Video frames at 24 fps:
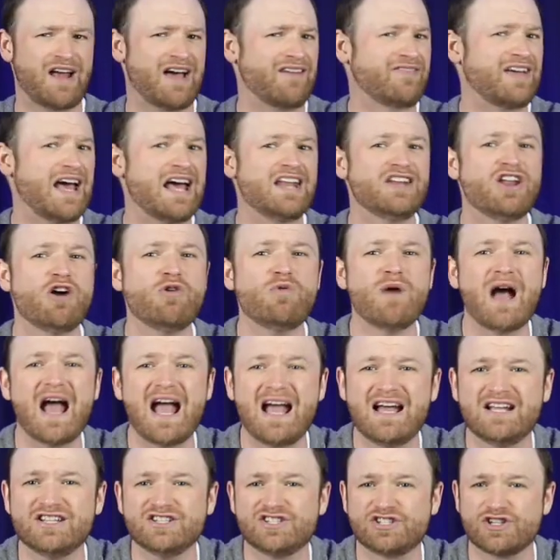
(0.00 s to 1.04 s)
I've got no
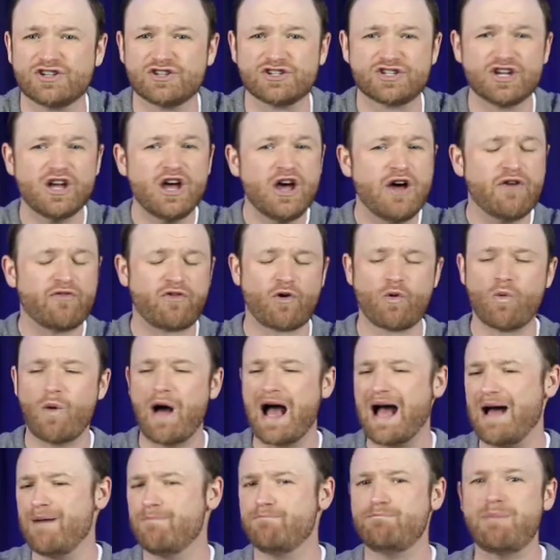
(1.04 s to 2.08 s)
answers for why